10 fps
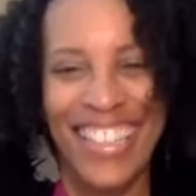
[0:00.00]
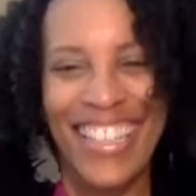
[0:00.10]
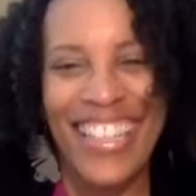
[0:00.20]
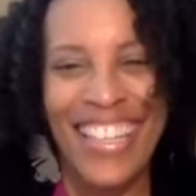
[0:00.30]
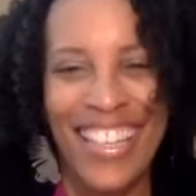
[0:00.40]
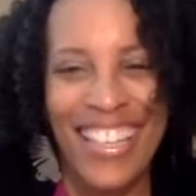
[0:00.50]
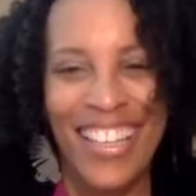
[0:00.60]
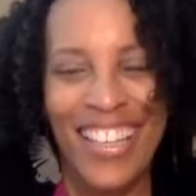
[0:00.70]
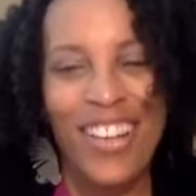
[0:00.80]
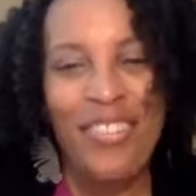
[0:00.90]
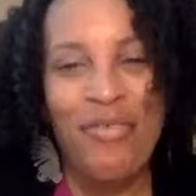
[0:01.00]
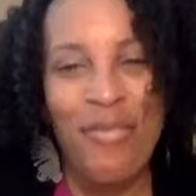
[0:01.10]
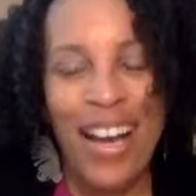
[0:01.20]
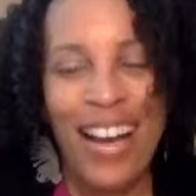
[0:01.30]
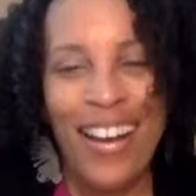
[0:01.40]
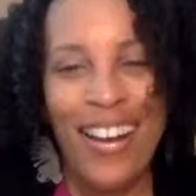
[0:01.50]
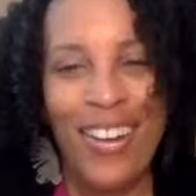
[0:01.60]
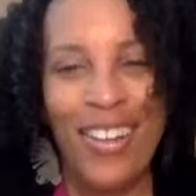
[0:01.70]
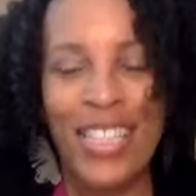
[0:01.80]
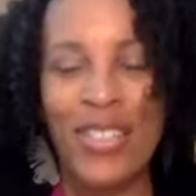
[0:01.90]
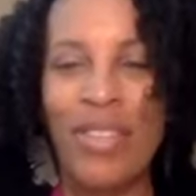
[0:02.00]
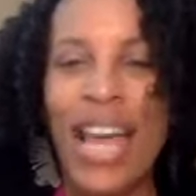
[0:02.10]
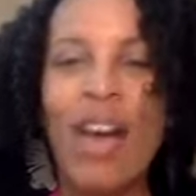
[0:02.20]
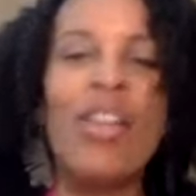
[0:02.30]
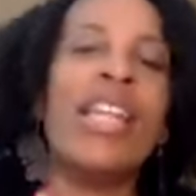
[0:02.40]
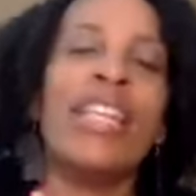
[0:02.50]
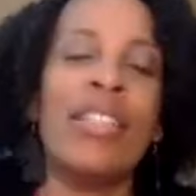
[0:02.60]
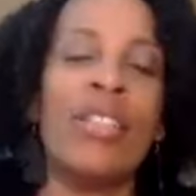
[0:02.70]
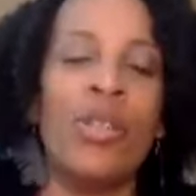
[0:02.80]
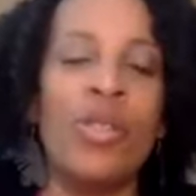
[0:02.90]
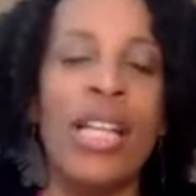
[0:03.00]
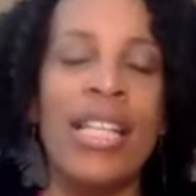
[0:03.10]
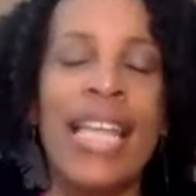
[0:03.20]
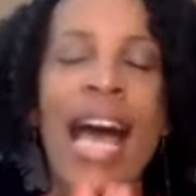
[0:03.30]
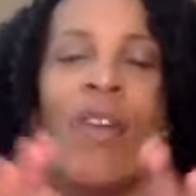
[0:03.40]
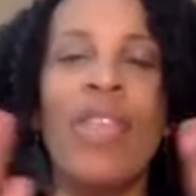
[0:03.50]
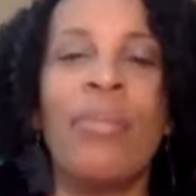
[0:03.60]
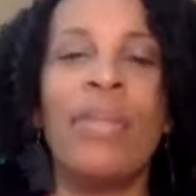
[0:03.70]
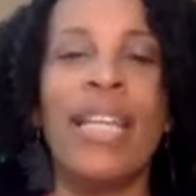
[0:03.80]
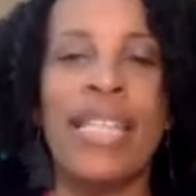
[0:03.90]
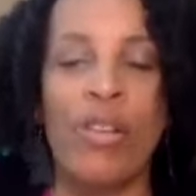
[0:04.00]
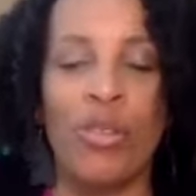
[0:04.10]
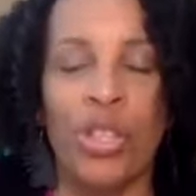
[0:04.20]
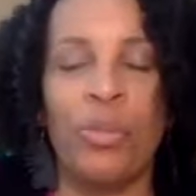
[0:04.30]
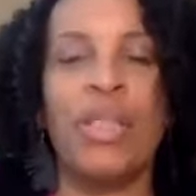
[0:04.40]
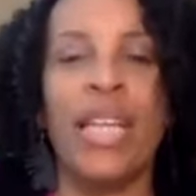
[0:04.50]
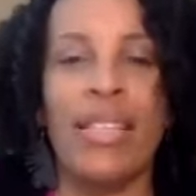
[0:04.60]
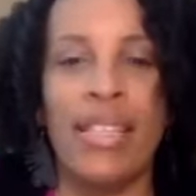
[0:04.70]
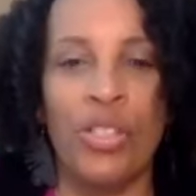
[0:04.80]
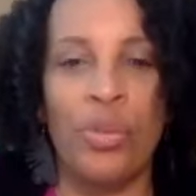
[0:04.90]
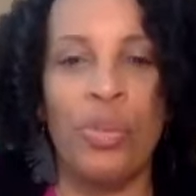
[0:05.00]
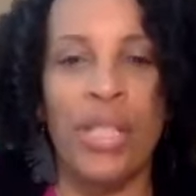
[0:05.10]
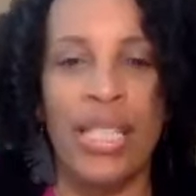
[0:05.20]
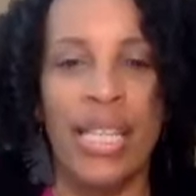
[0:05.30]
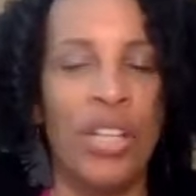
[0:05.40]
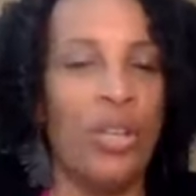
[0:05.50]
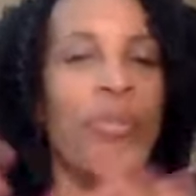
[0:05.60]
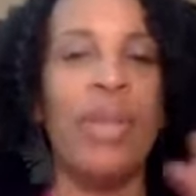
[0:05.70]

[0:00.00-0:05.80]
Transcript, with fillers: so wow. And so now and so tell us how that plays out on your plates that you put today, your